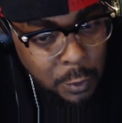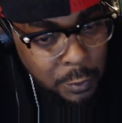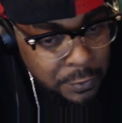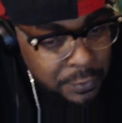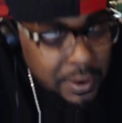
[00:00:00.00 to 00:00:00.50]

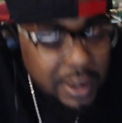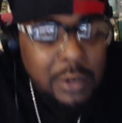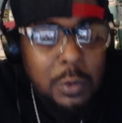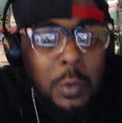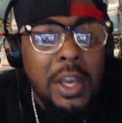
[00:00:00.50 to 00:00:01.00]

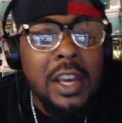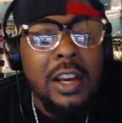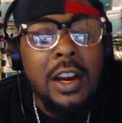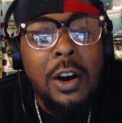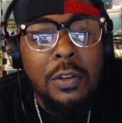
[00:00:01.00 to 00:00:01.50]
fucking
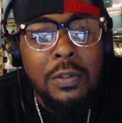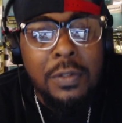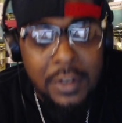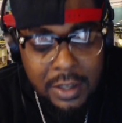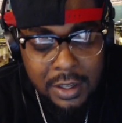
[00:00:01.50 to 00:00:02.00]
wig off,
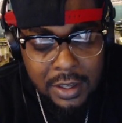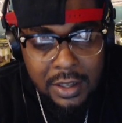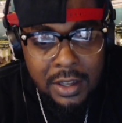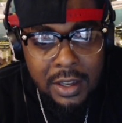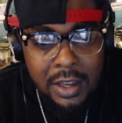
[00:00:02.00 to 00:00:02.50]

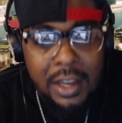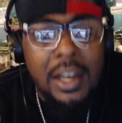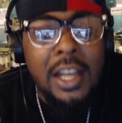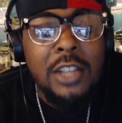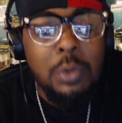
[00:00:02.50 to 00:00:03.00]
and
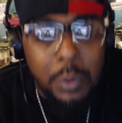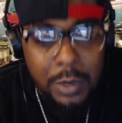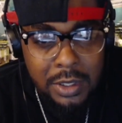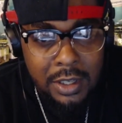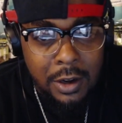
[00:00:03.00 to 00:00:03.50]
that's what we
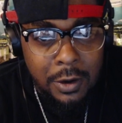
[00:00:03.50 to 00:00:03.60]
saw.